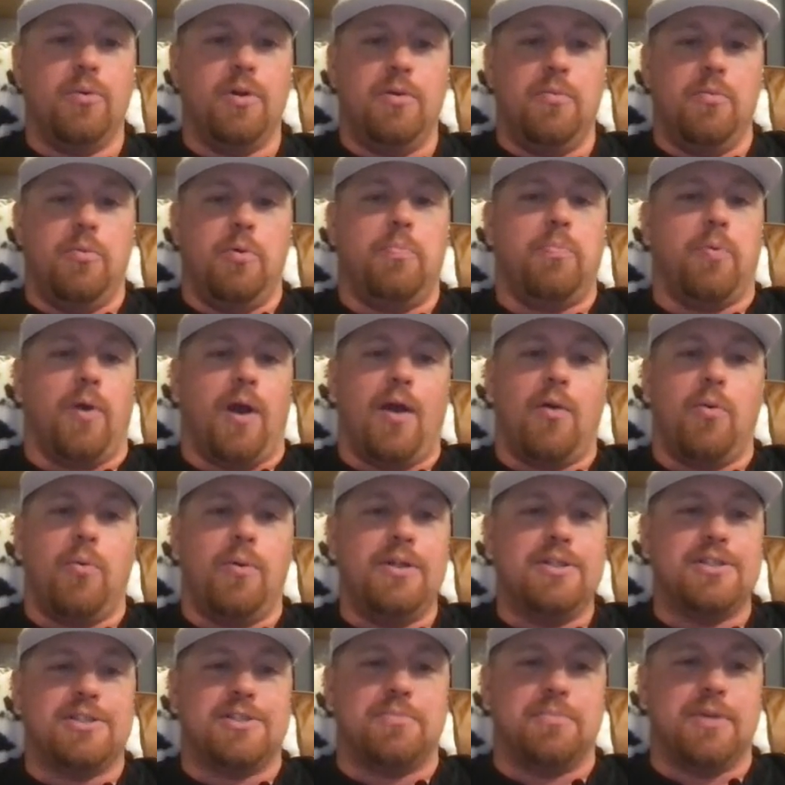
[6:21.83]
we would probably
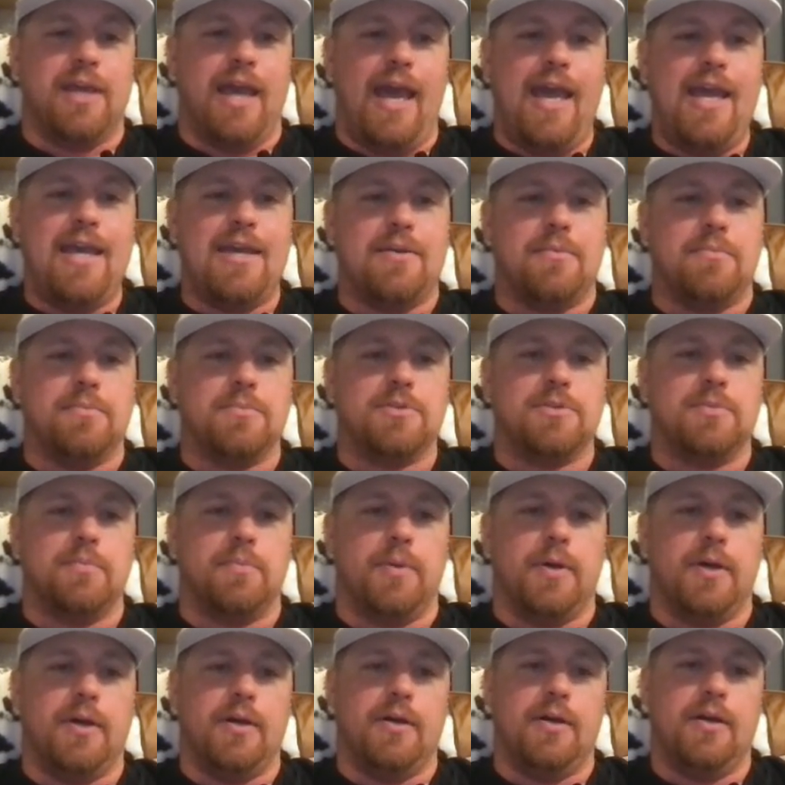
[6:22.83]
win some games.
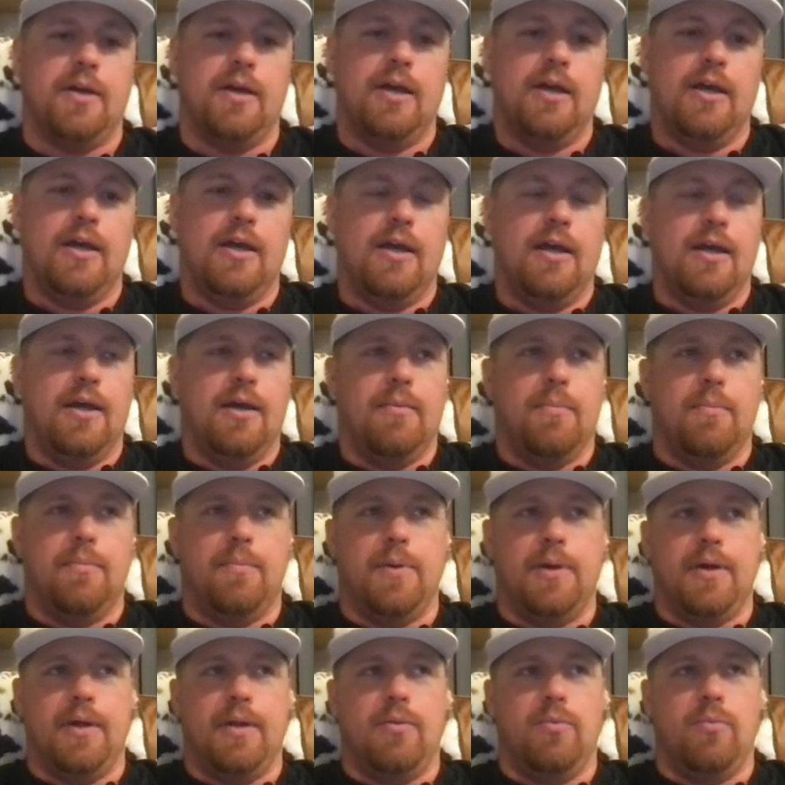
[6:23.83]
But
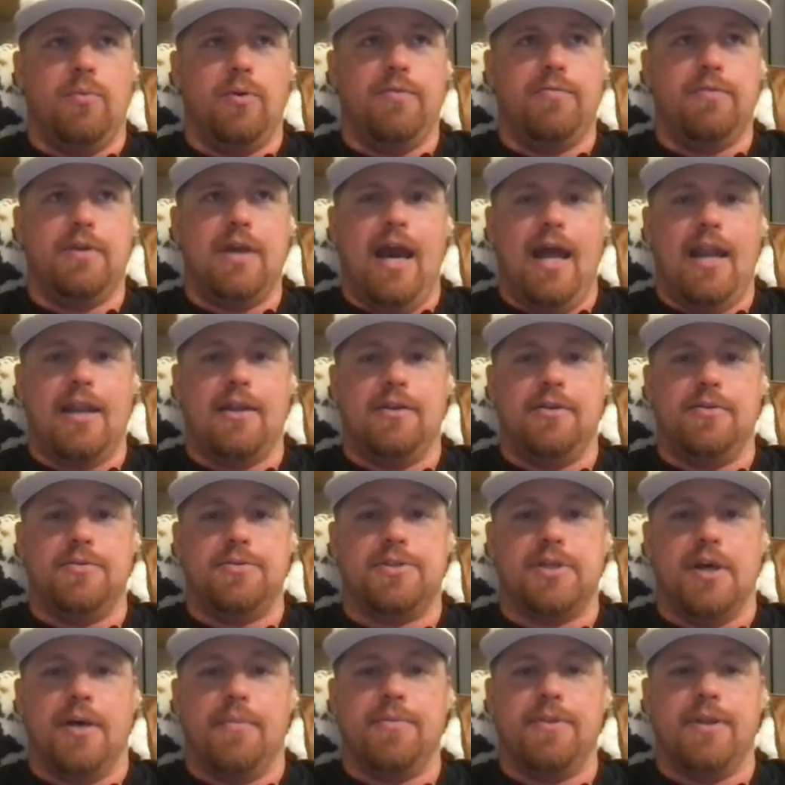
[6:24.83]
but we've got to do
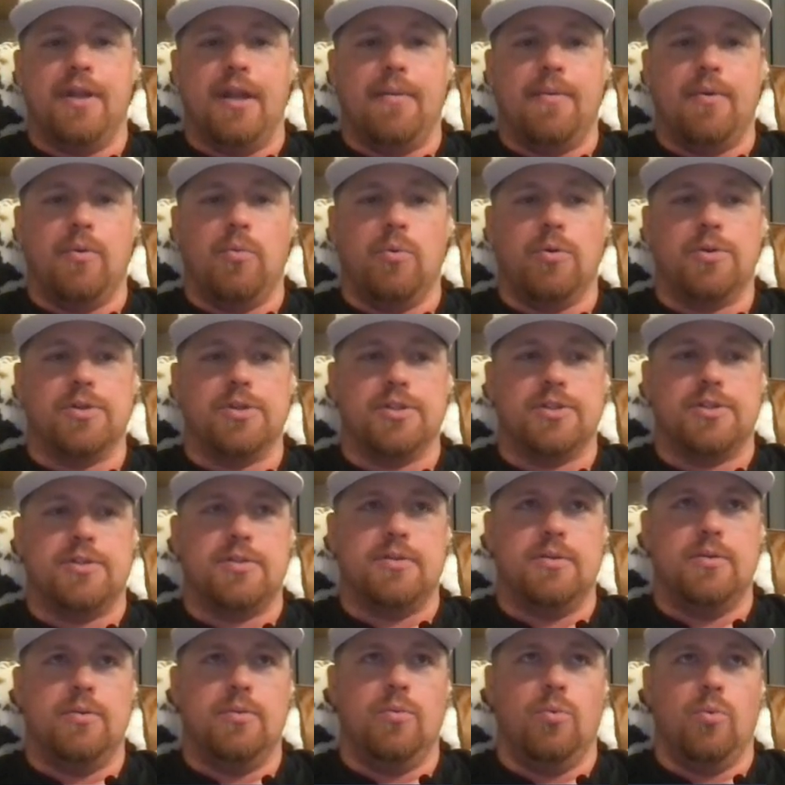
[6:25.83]
something. I mean, we're just
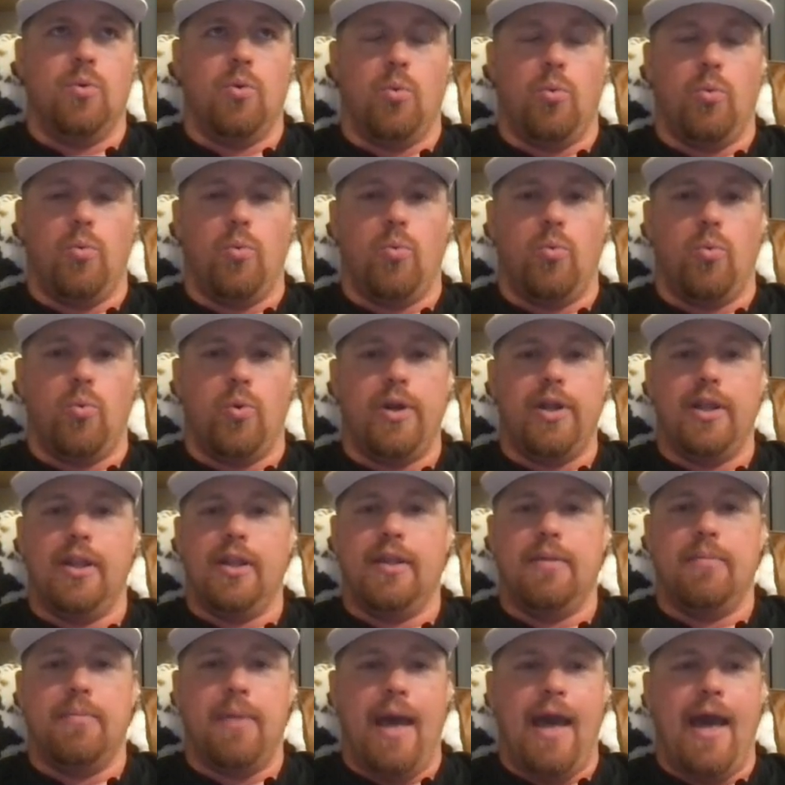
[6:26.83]
we're
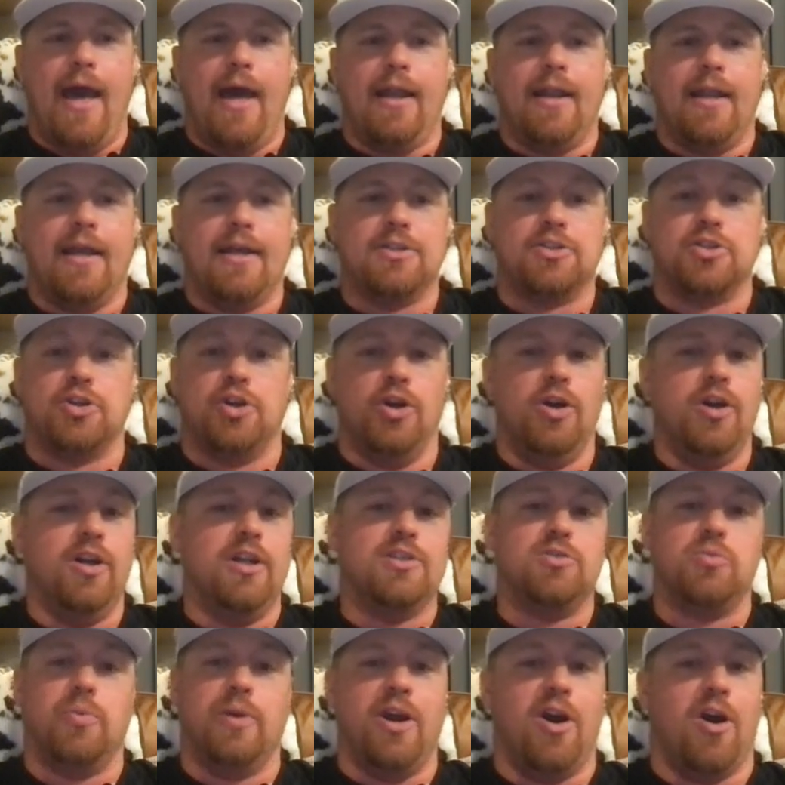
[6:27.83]
really bad. As good
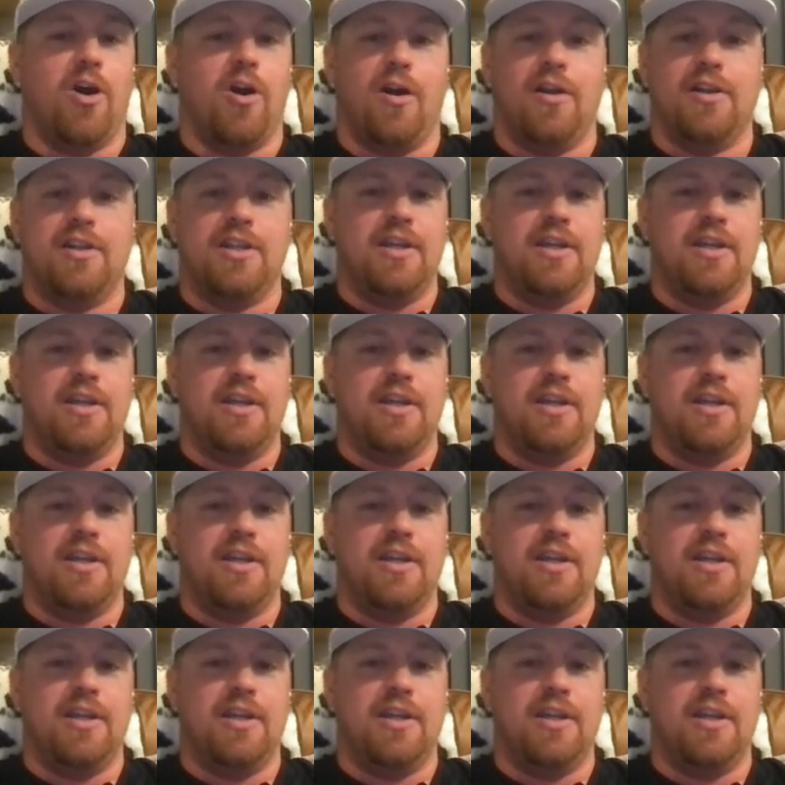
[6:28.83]
as we are on